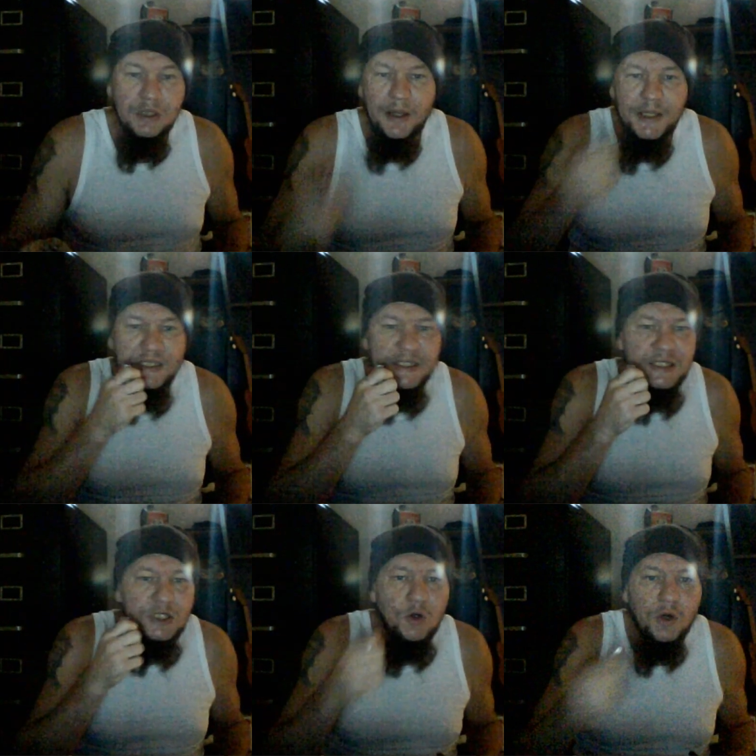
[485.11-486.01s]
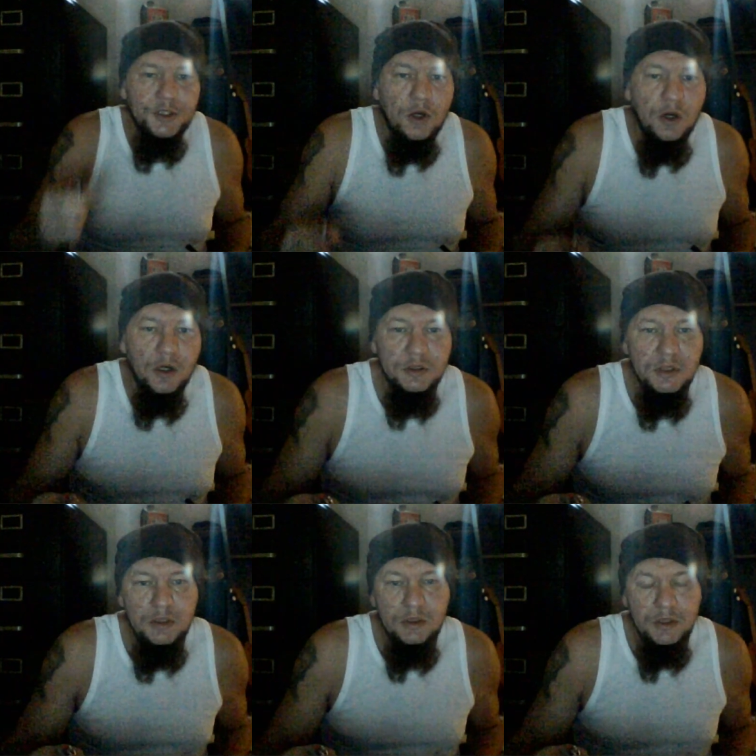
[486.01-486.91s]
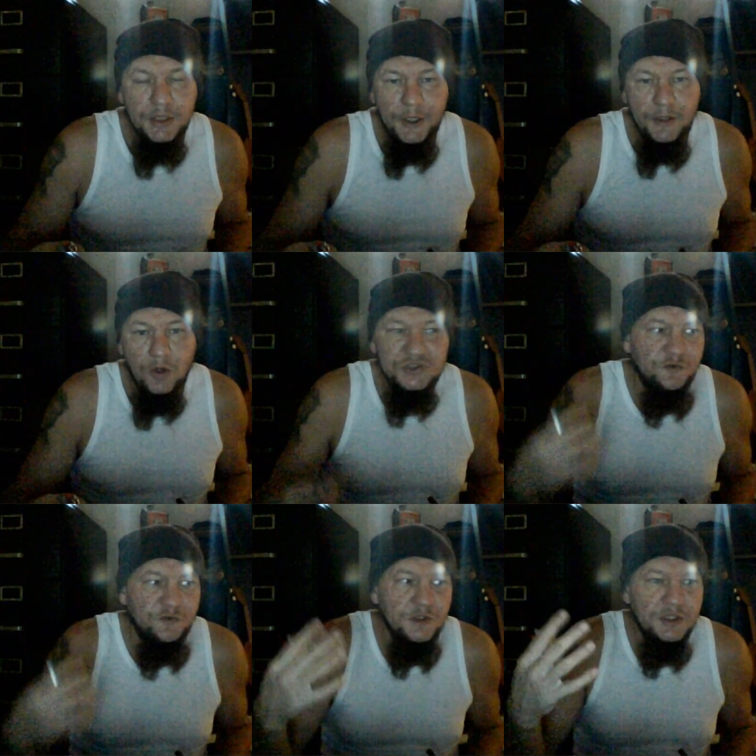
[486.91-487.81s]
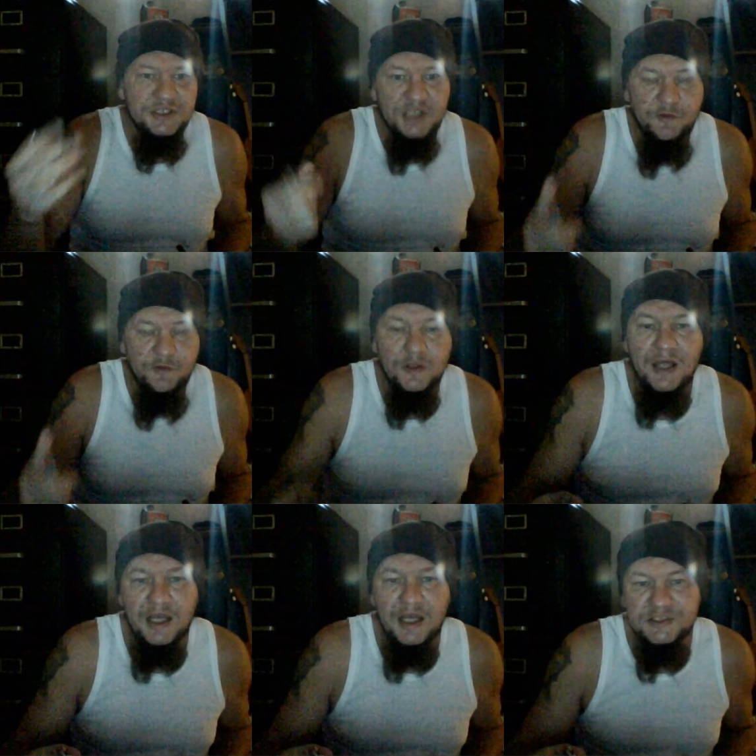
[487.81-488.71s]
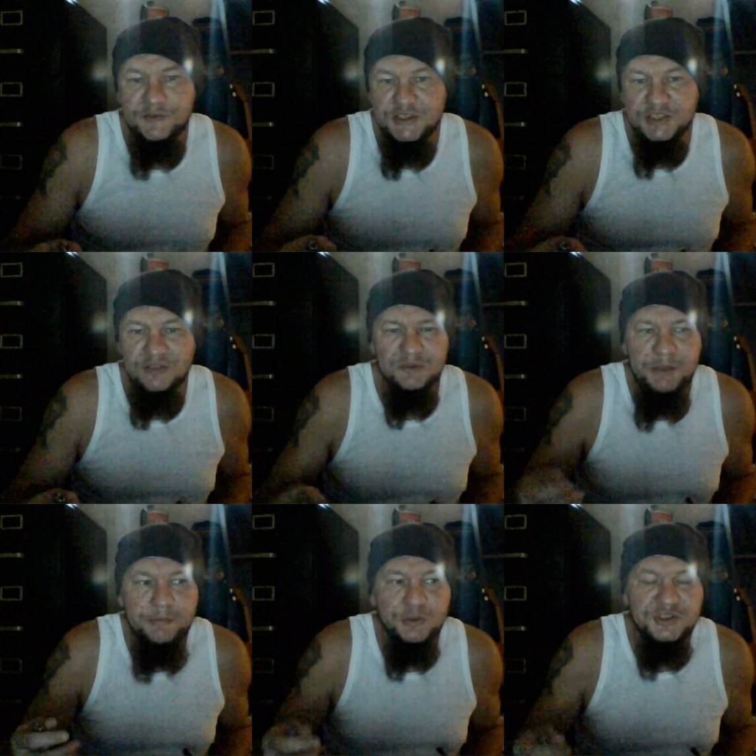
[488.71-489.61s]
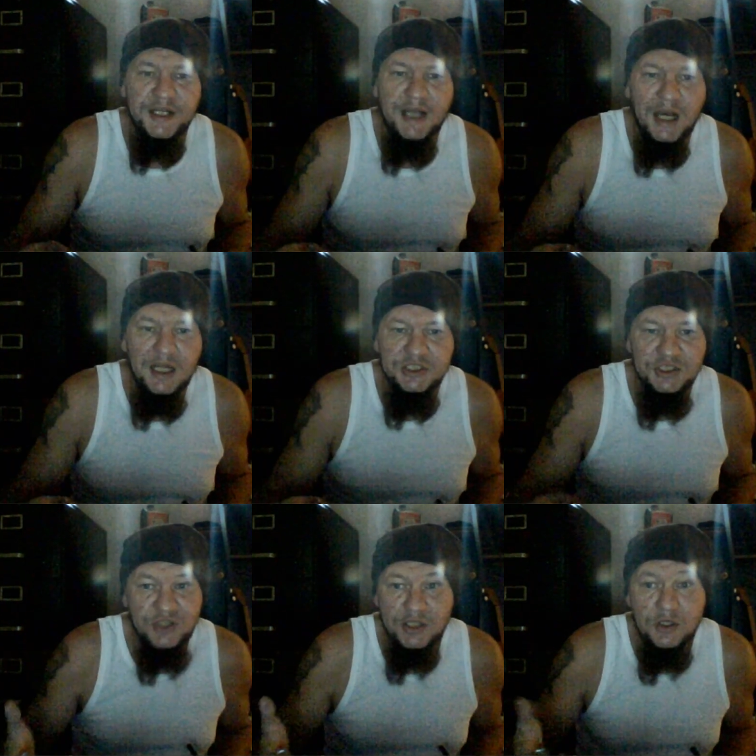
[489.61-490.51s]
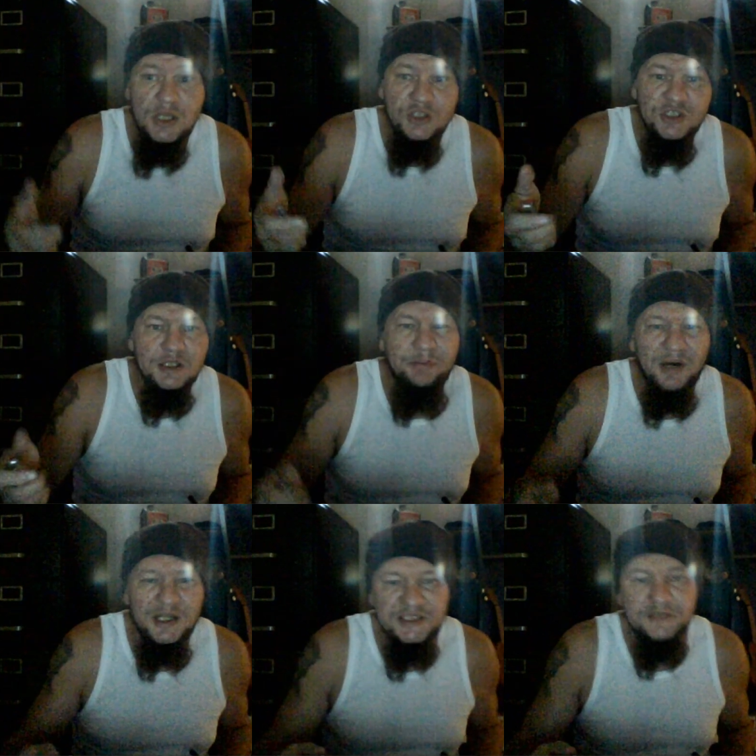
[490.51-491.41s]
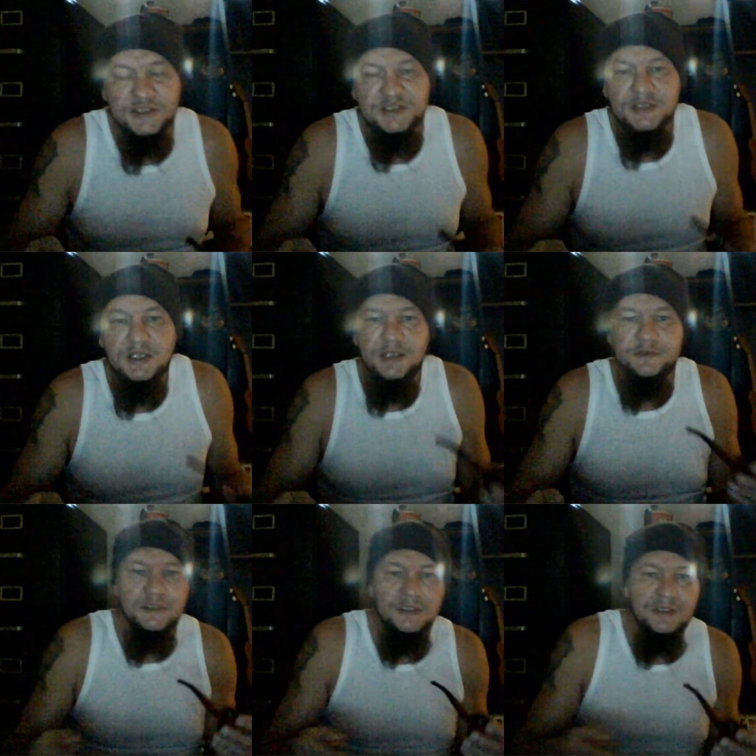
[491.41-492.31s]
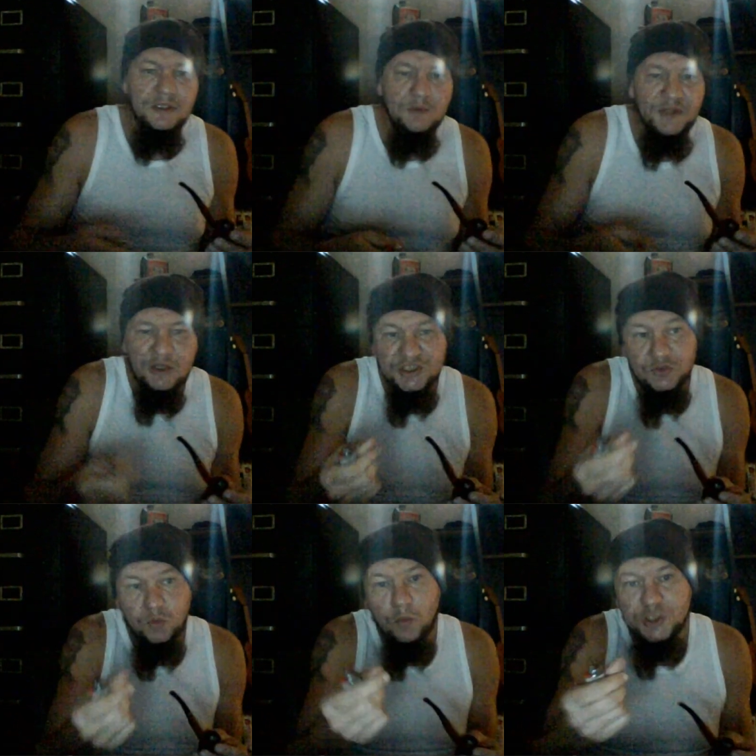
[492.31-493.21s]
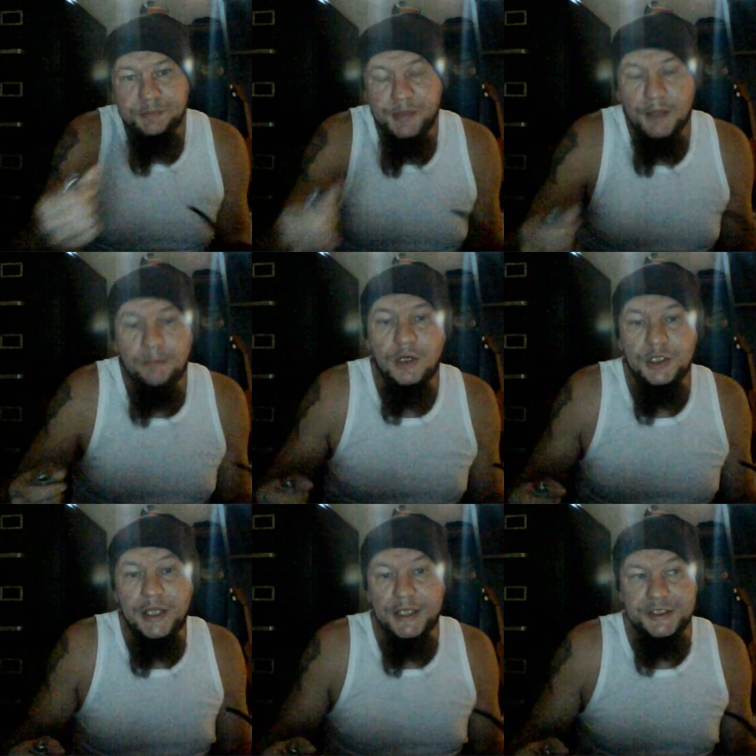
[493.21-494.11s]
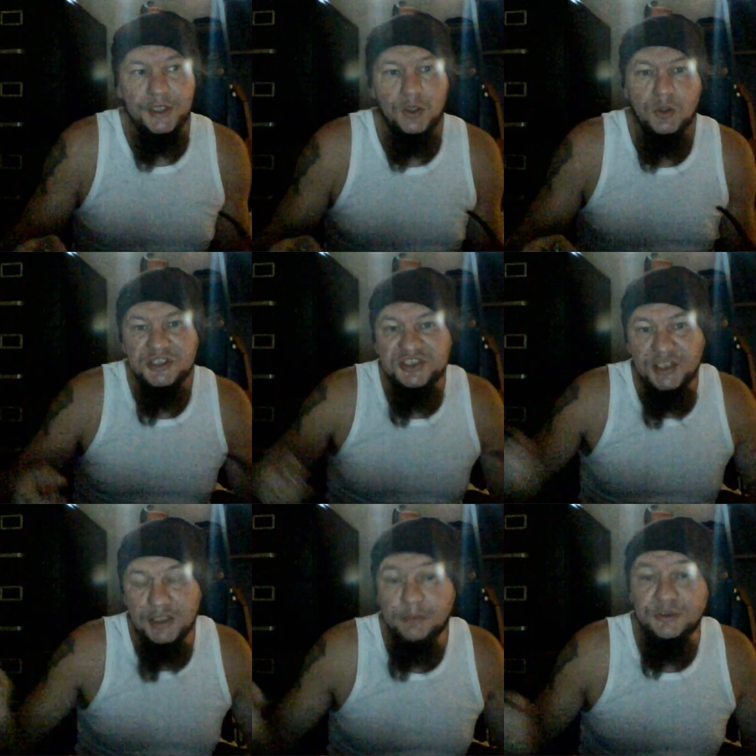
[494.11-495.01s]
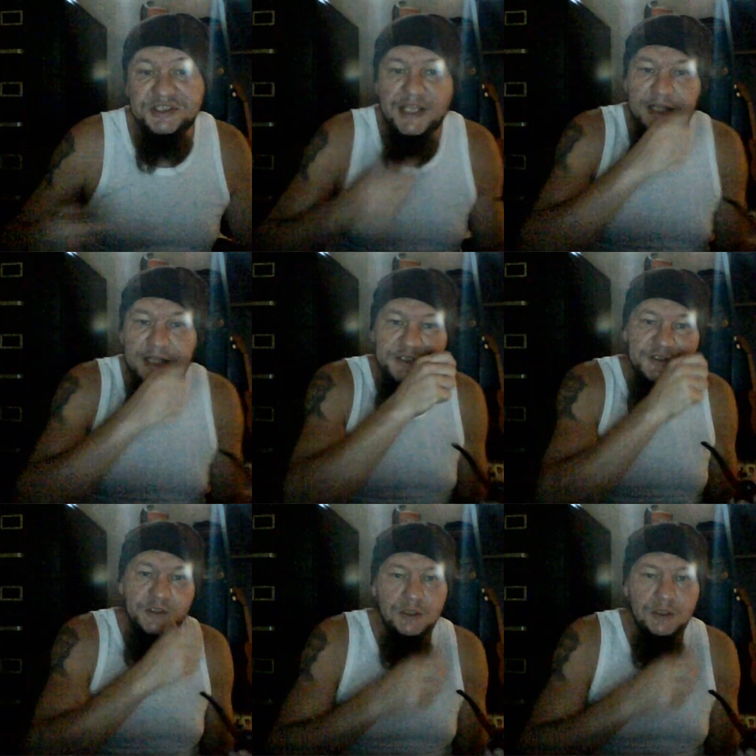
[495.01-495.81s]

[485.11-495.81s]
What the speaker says: It could go on and on. Also study philosophy, just people's psychology. Try to look at positive things in life, without just worshiping money and celebrity status.